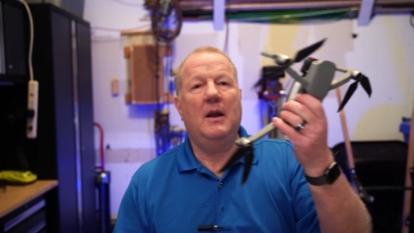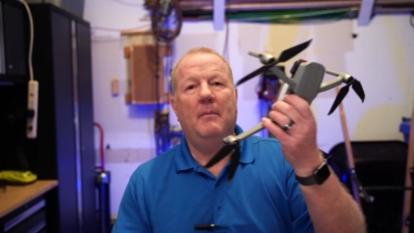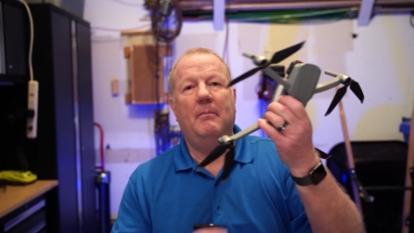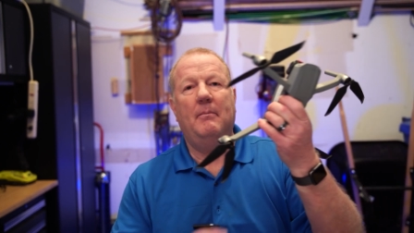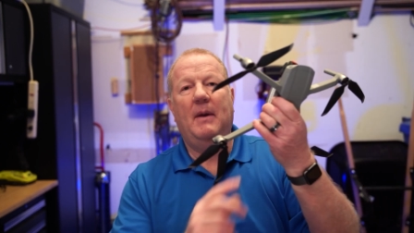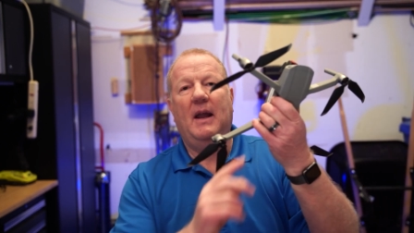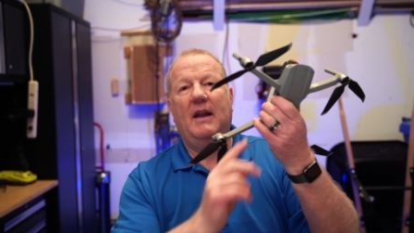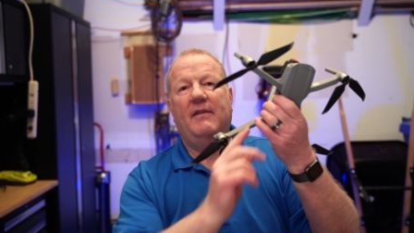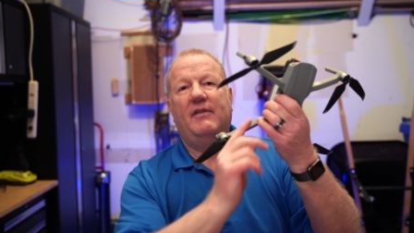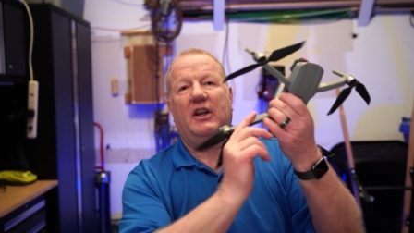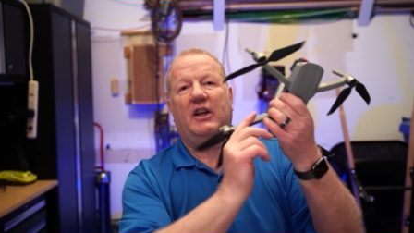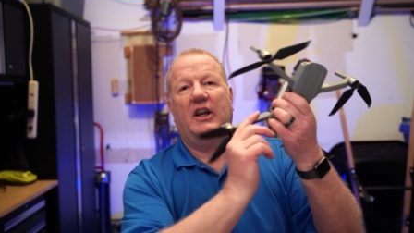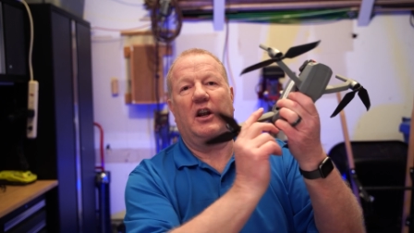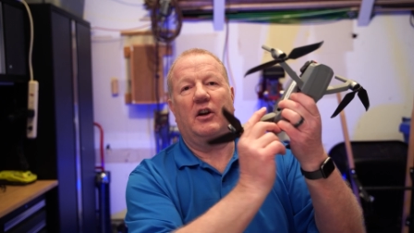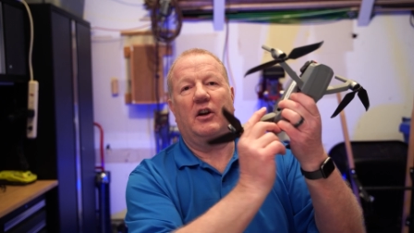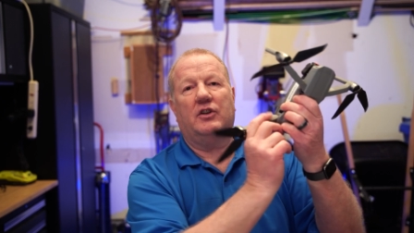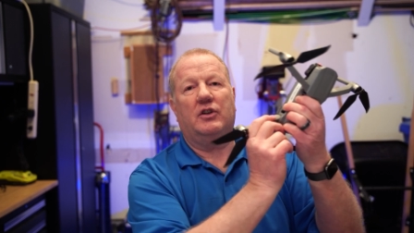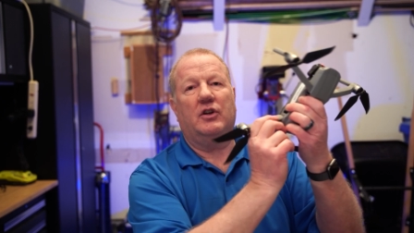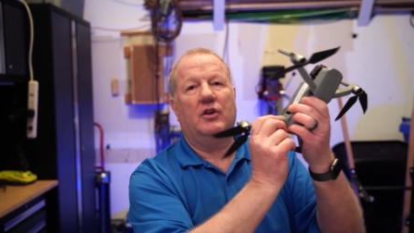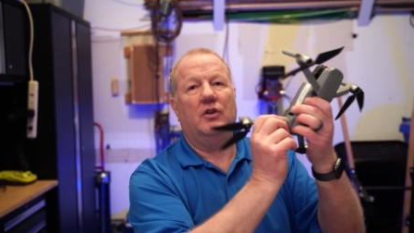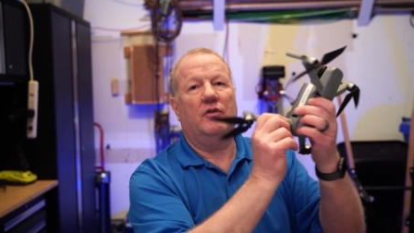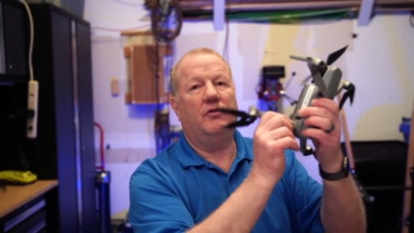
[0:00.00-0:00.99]
Mavic Air
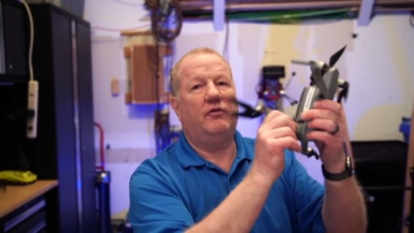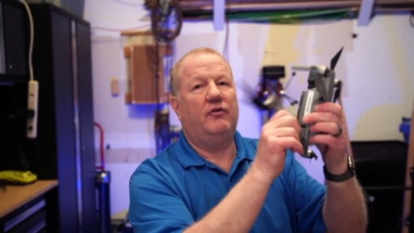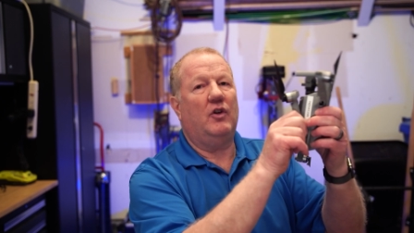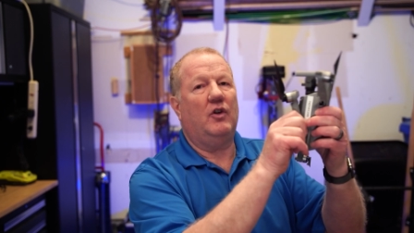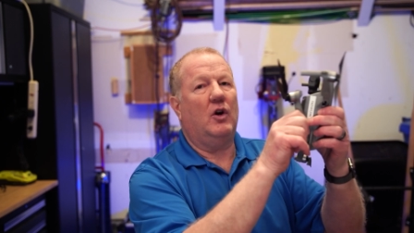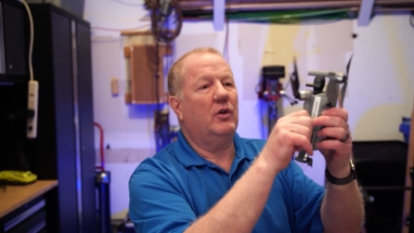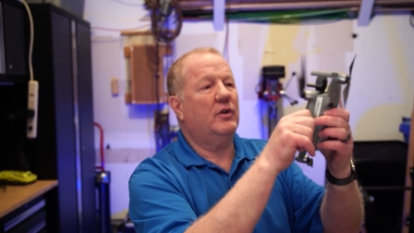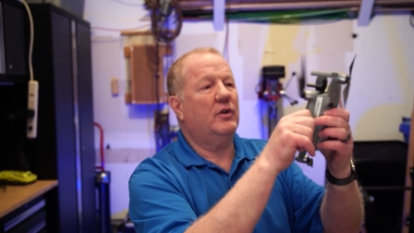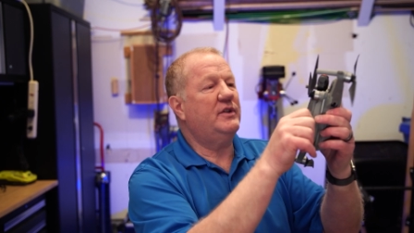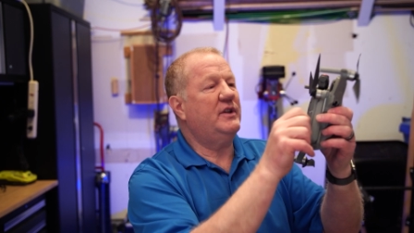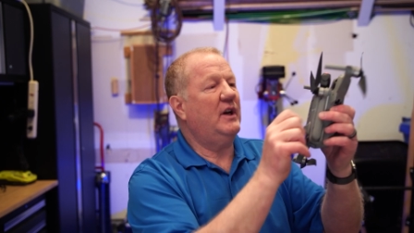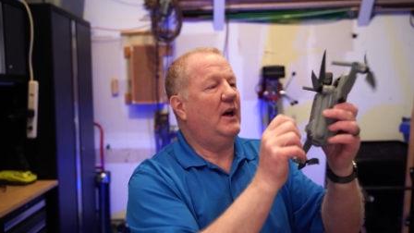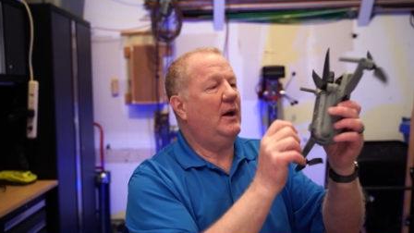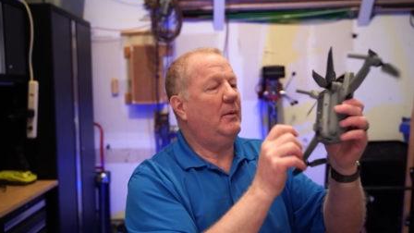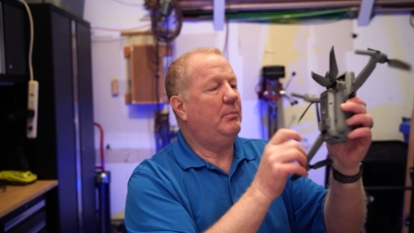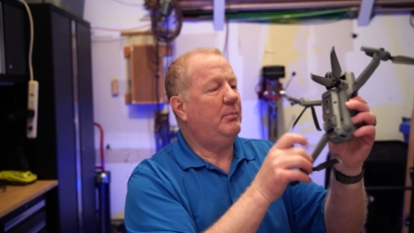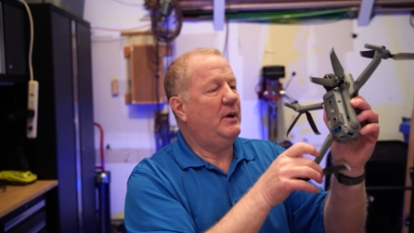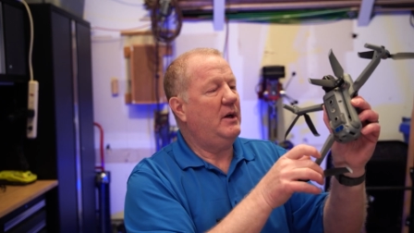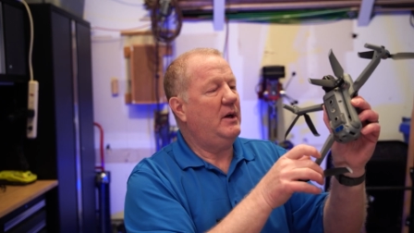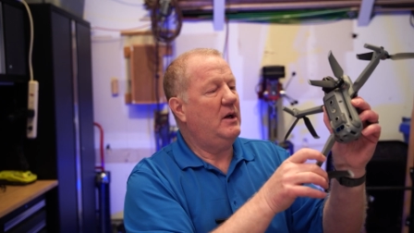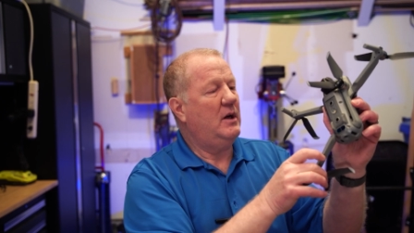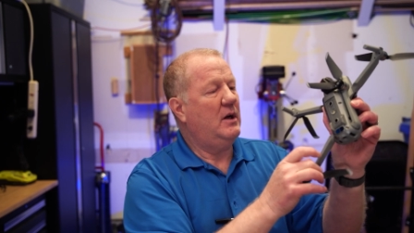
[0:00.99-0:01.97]
2 folds
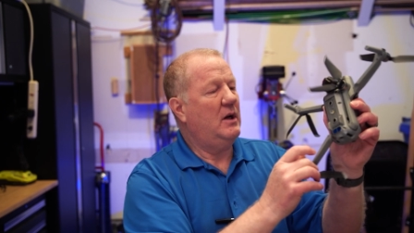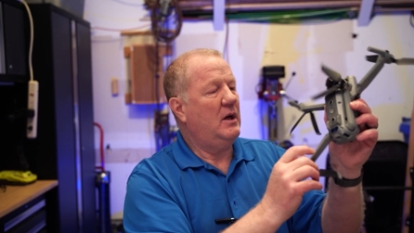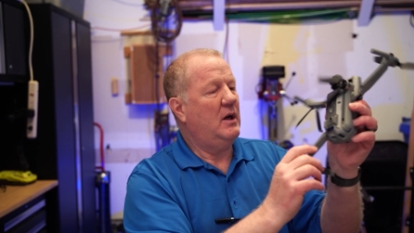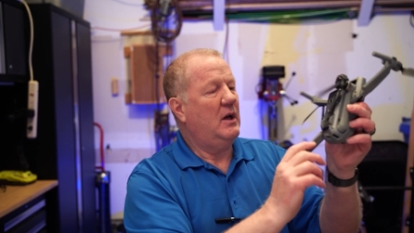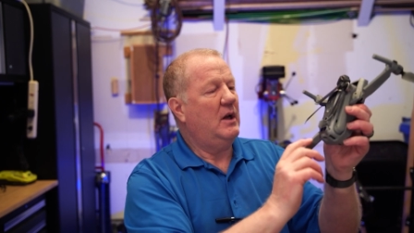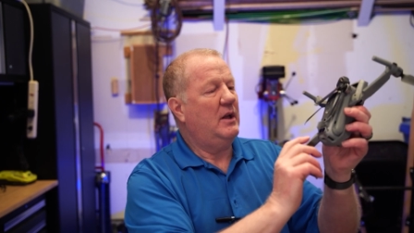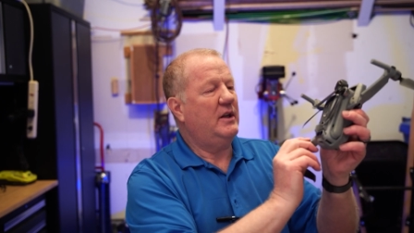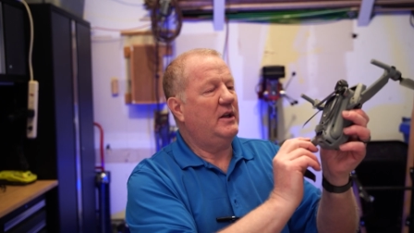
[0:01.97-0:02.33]
up.